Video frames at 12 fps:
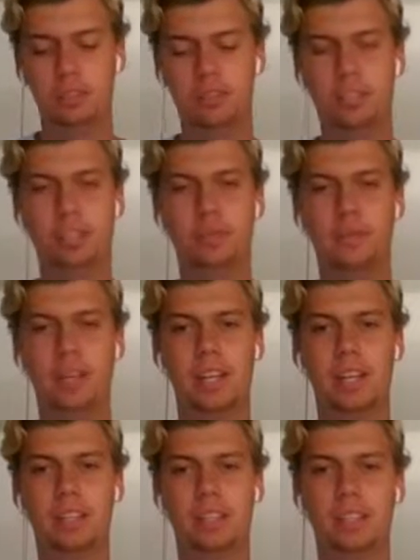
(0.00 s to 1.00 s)
you killed
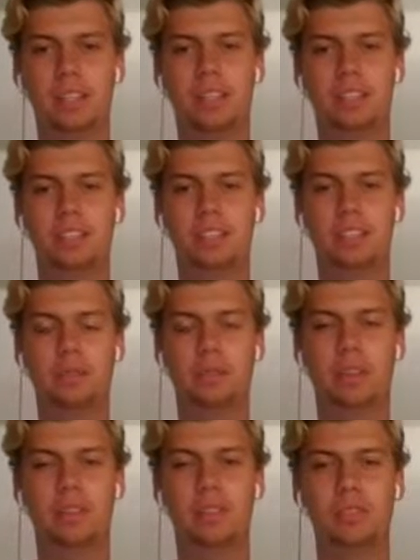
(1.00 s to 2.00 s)
my
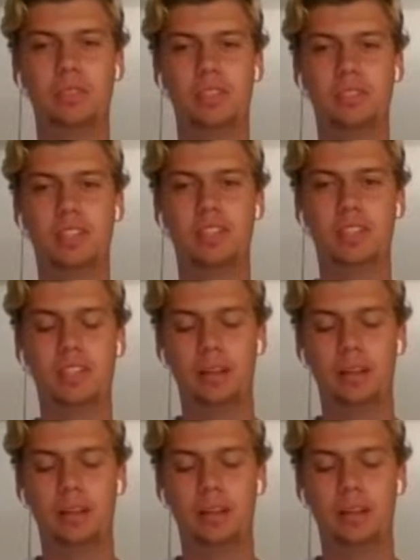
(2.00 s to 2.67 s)
6-month-old son.